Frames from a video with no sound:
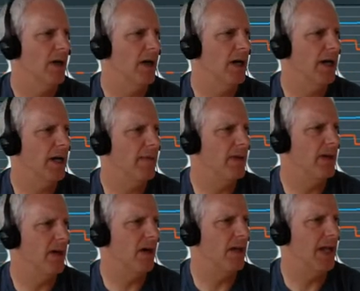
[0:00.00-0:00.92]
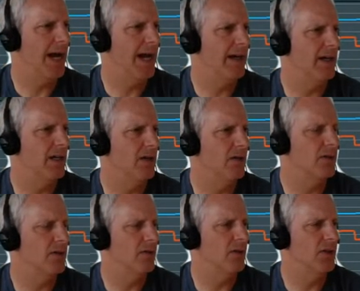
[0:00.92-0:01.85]
uh, and then I'll add it here
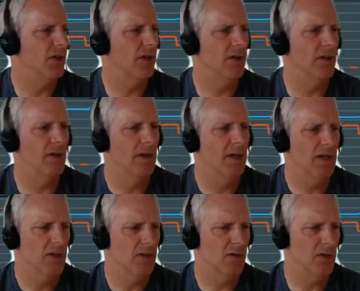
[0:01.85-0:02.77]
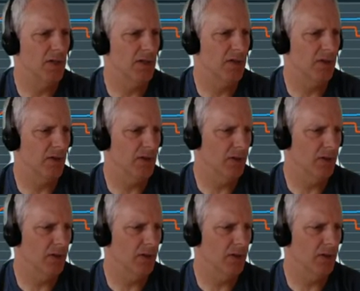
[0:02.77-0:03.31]
to the chart. So you can start to